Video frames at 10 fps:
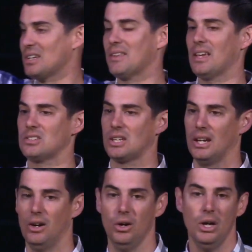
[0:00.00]
end of that
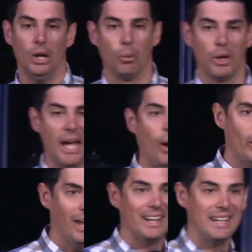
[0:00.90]
scale, we're now at
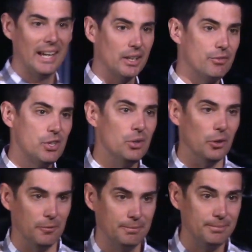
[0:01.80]
like
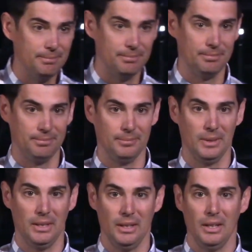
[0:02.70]
-2.
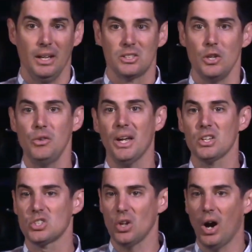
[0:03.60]
So you've got to
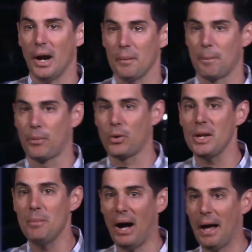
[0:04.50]
start
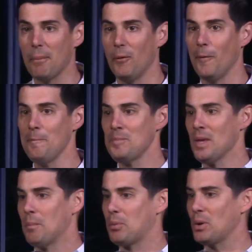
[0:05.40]
pre-Bible,
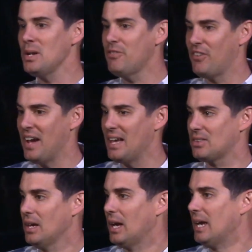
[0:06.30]

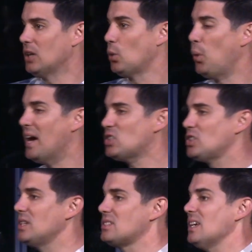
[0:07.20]
pre-faith, in
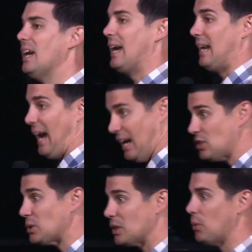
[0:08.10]
questions and
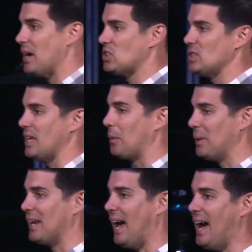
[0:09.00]
answering questions that are
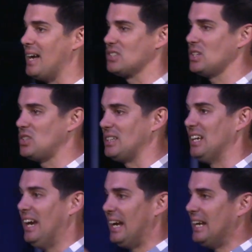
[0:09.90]
being asked, such as,
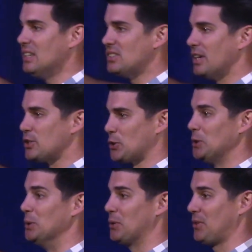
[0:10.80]
is there
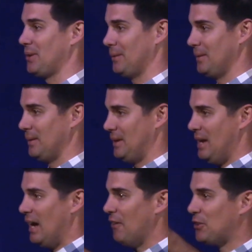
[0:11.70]
truth?
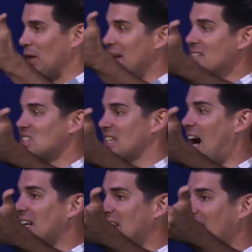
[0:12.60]
If there is a
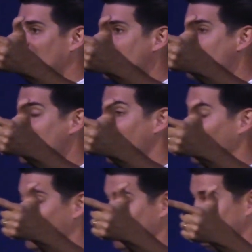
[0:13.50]
God, can he be
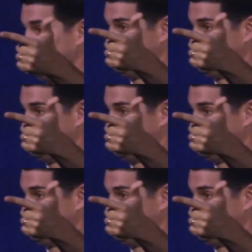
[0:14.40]
known?